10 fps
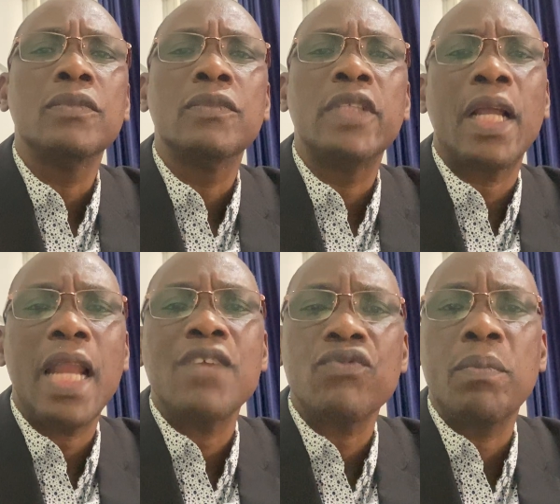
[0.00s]
the
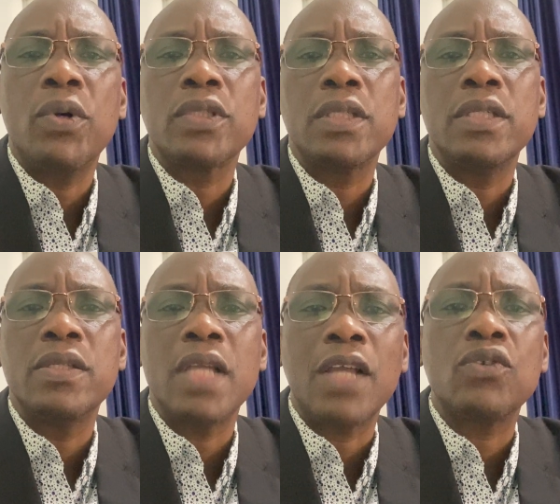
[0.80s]
class reporting
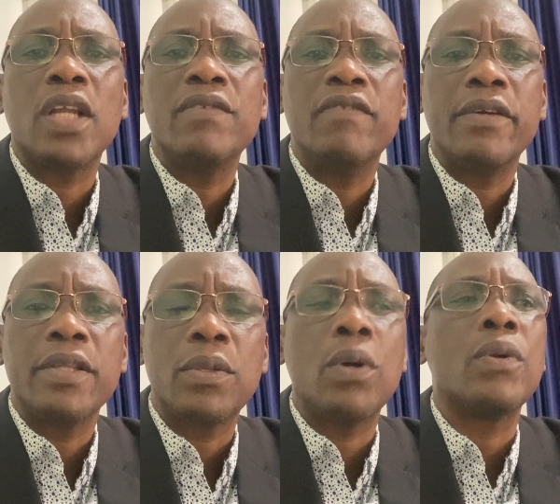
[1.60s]
is actually
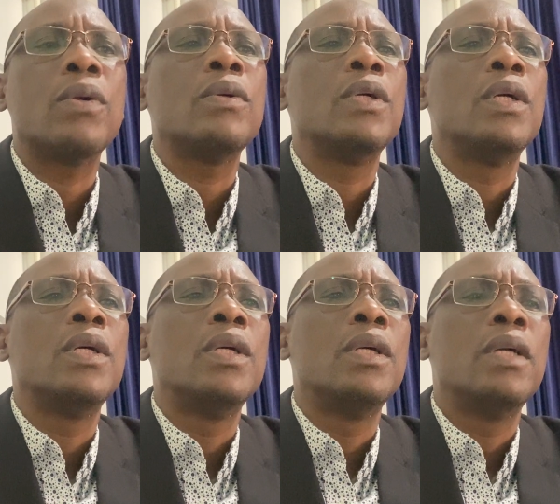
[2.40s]
very thorough,
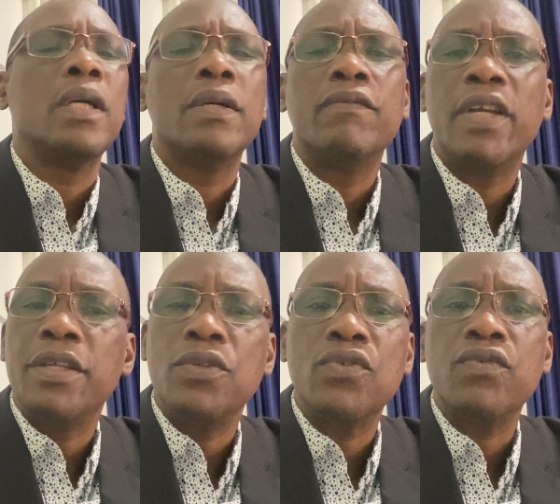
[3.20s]

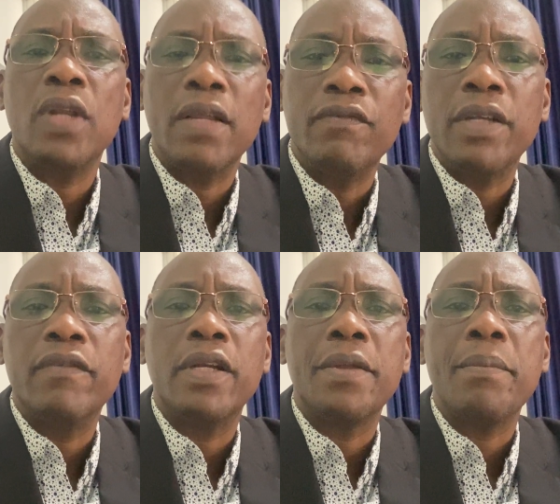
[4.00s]
very useful, and very,
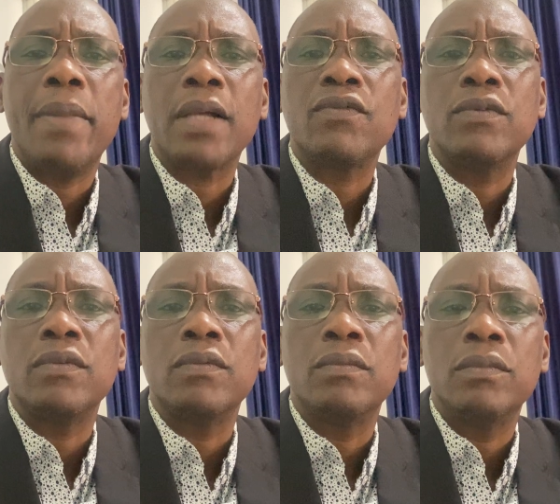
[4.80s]
very impactful,
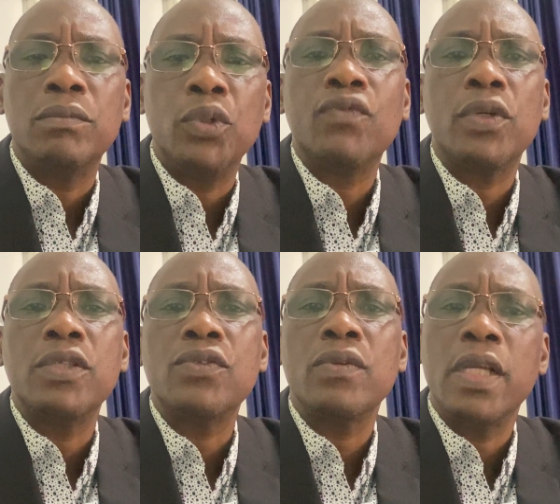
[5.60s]
both for the
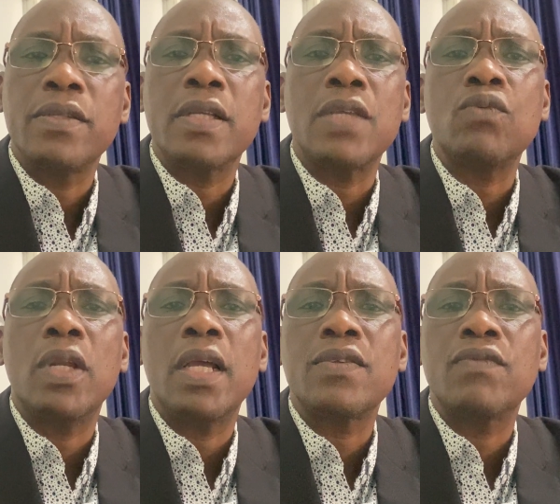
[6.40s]
students as
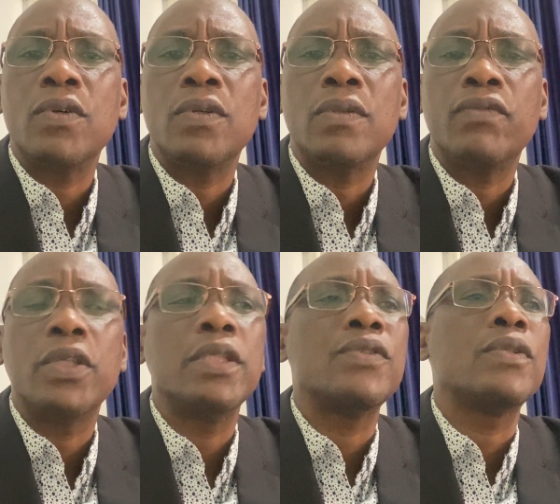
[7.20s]
well as for
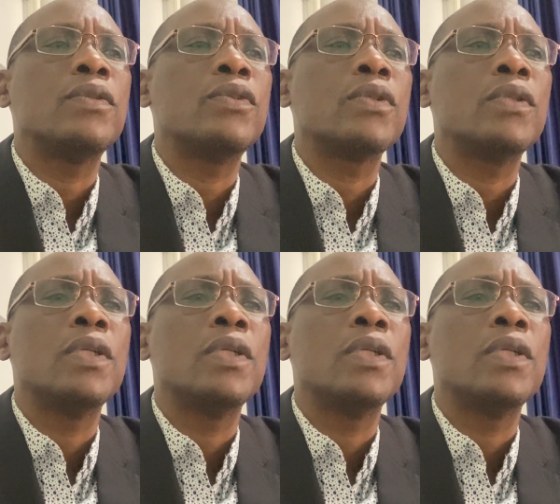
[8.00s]
the institution.